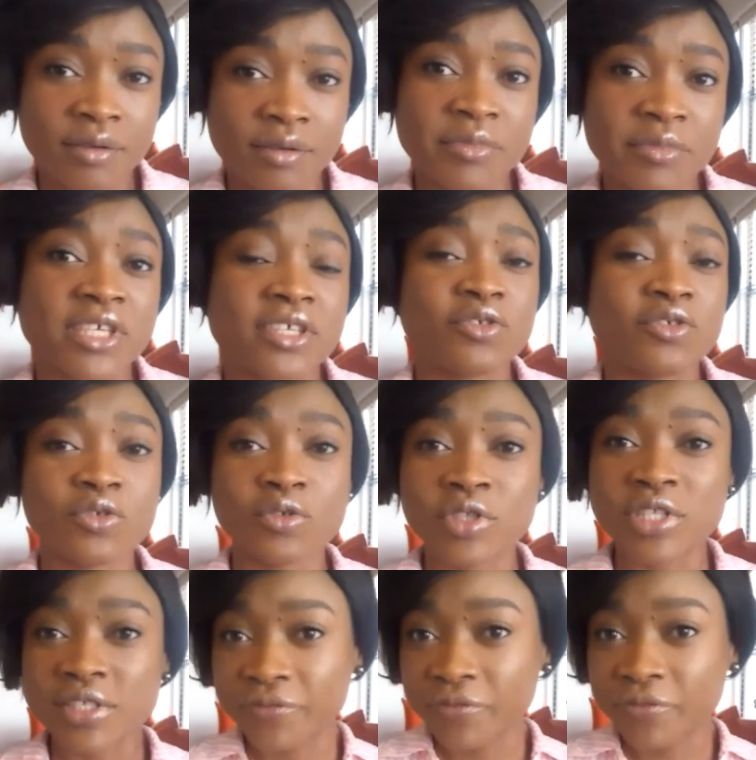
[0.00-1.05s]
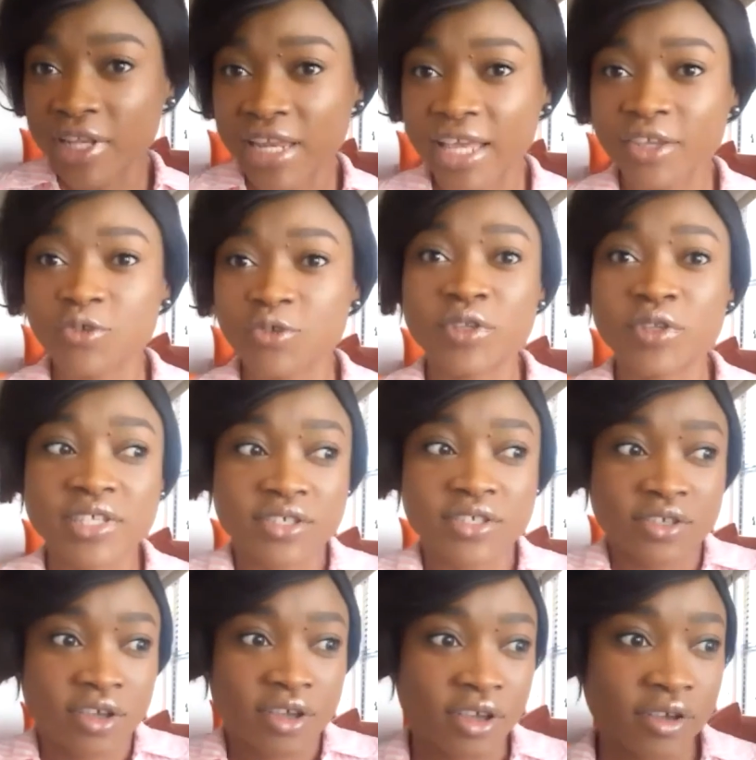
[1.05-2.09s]
Do you feel like you
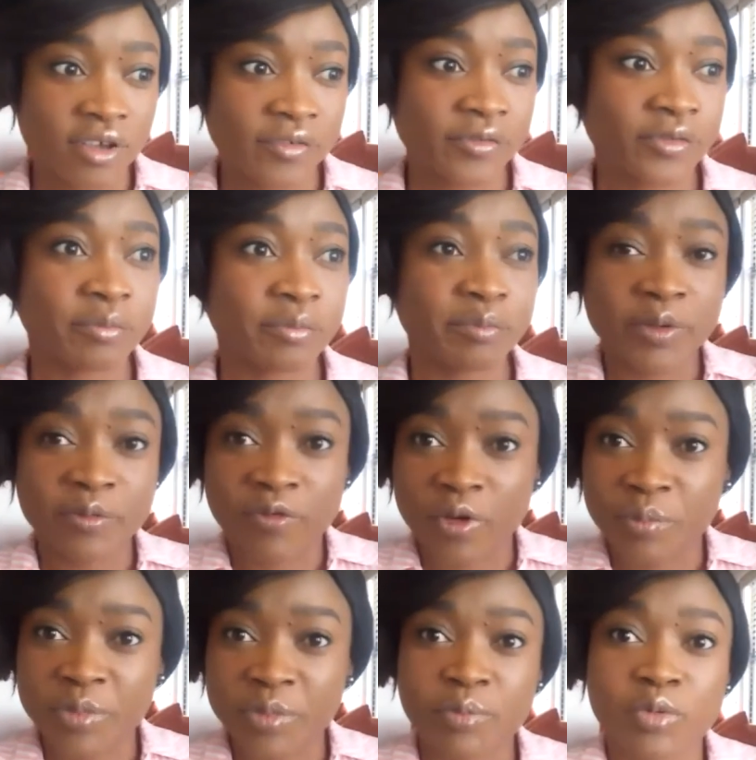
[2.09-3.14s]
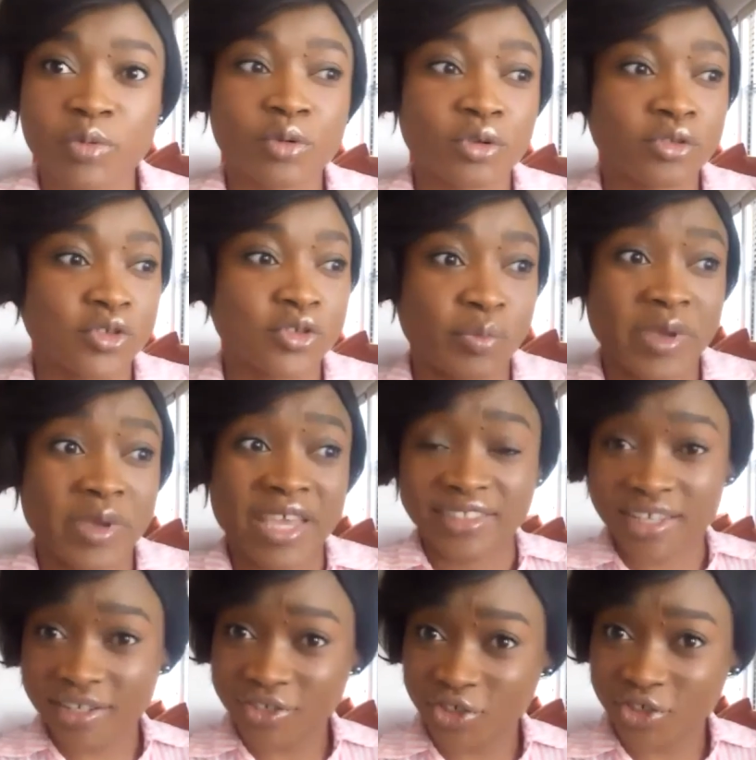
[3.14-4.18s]
deserve for people to pay
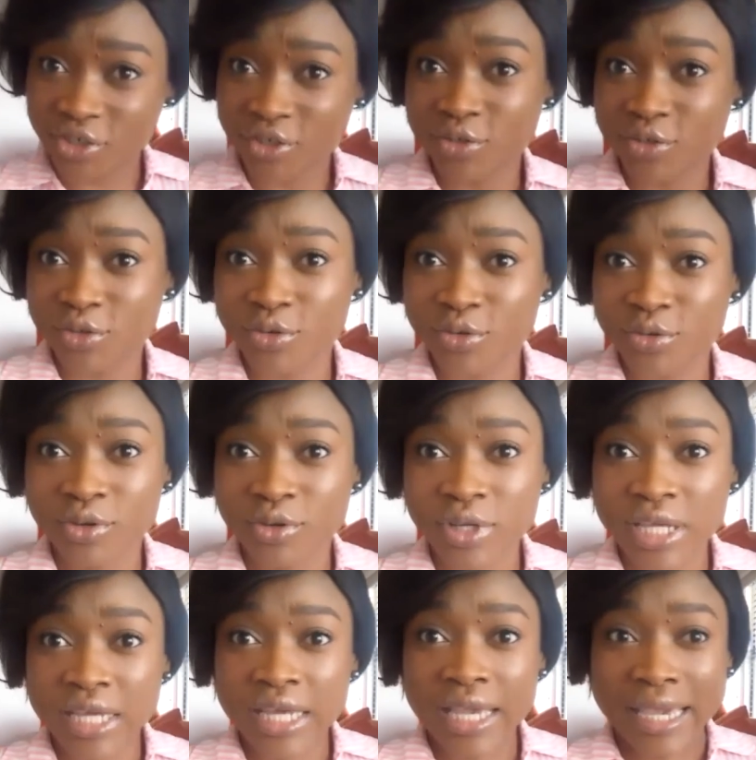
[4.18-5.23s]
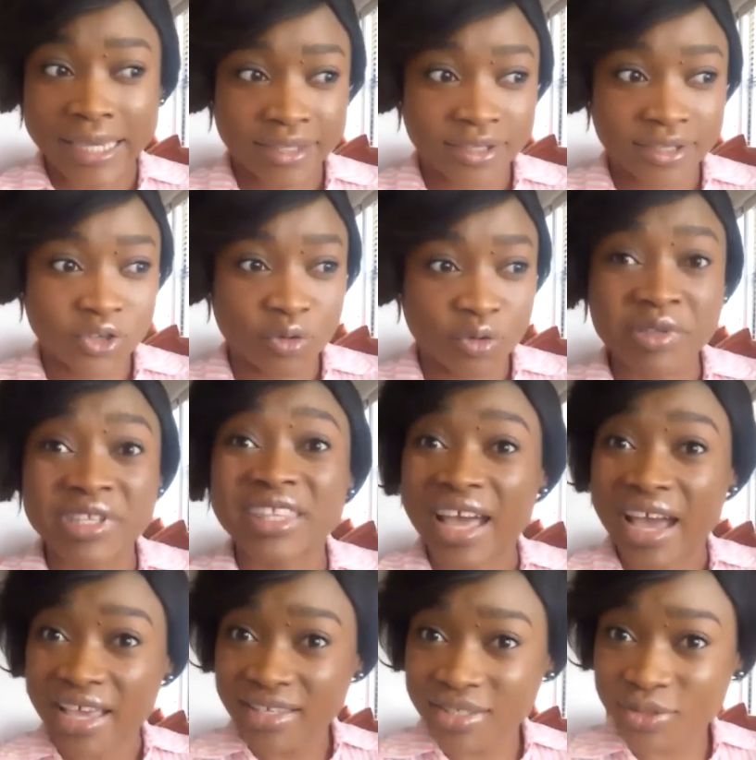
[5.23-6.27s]
attention to you and, be
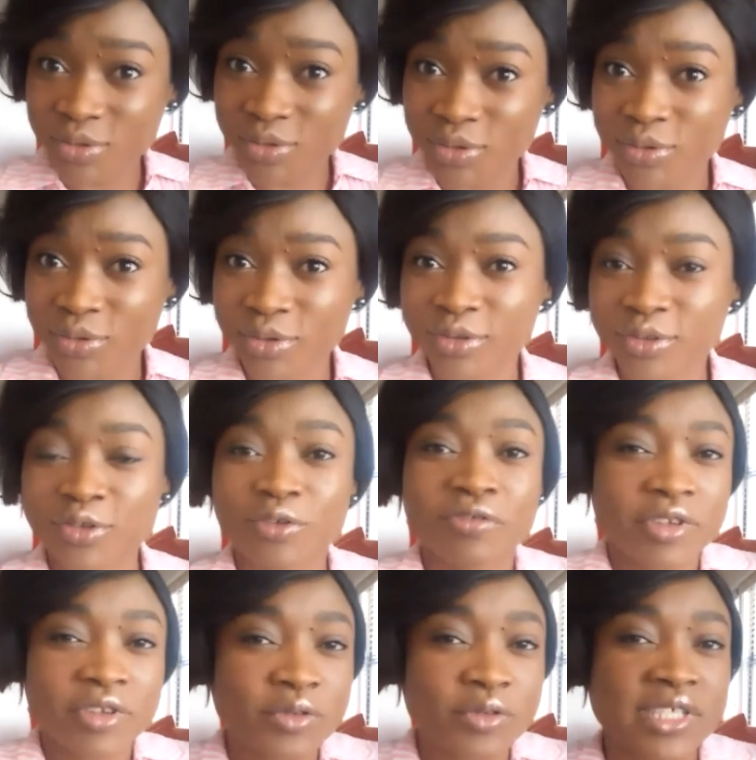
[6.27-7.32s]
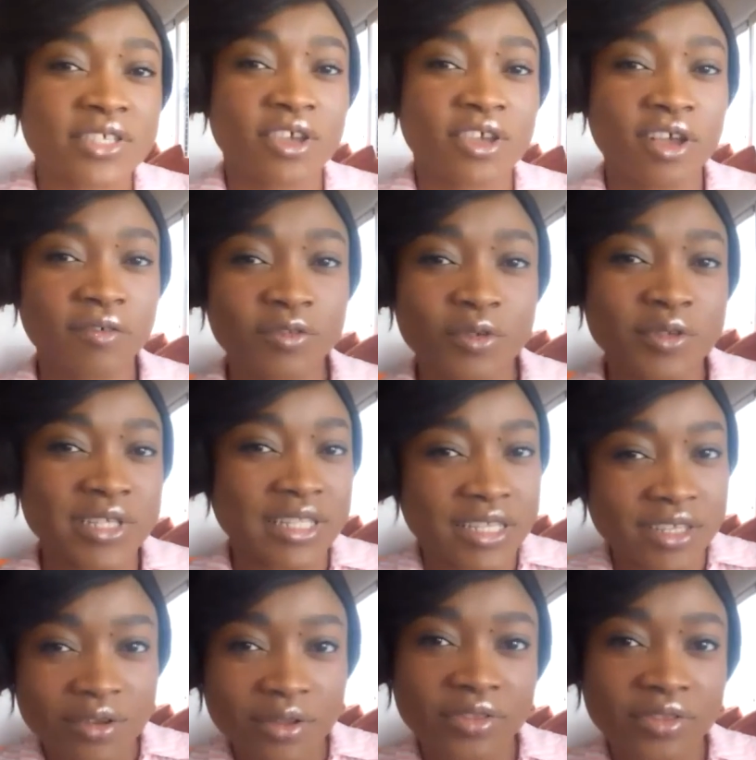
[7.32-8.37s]
nice to you? Do you feel you deserve those
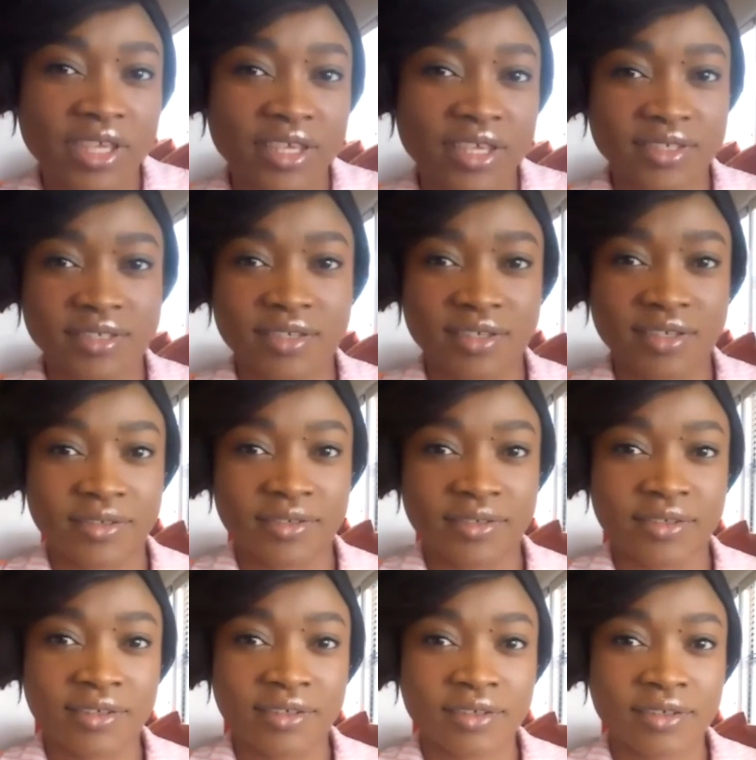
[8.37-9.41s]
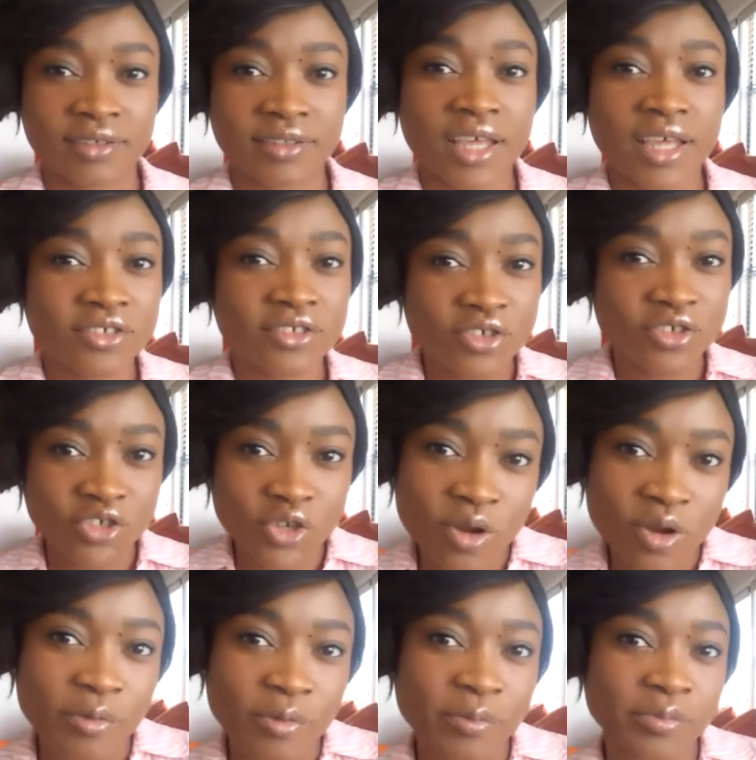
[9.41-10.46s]
little things that just show
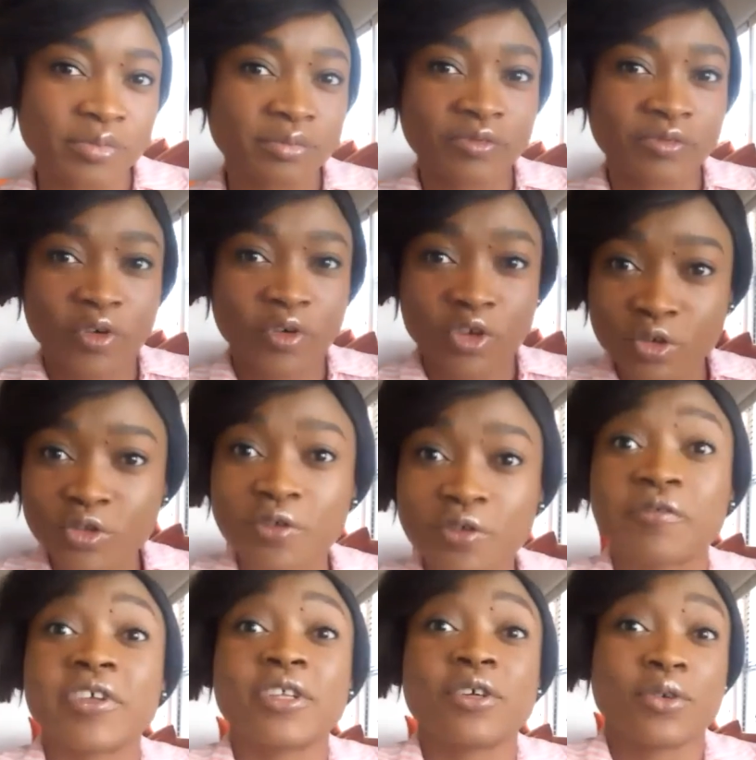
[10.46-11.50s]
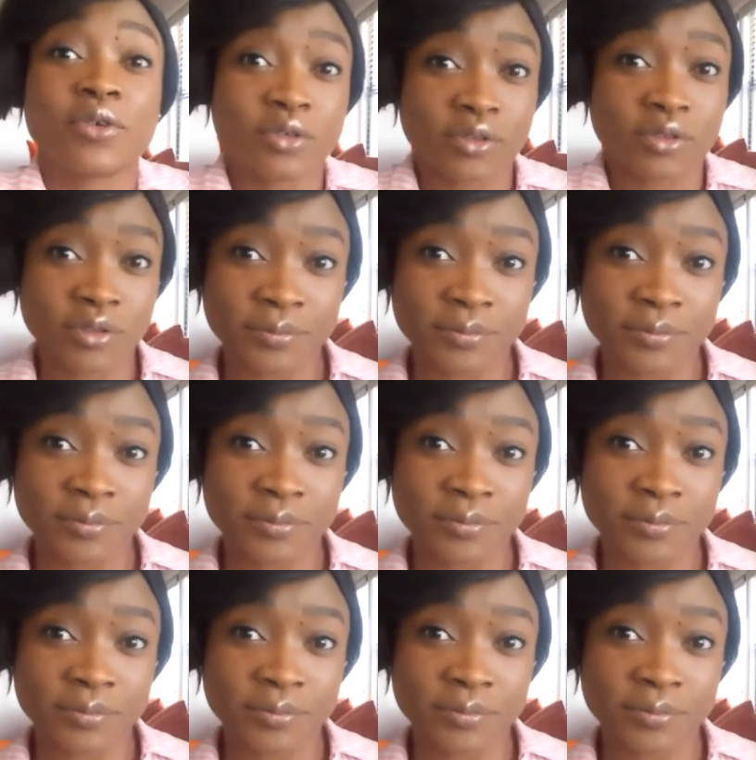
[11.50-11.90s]
up for you to feel good?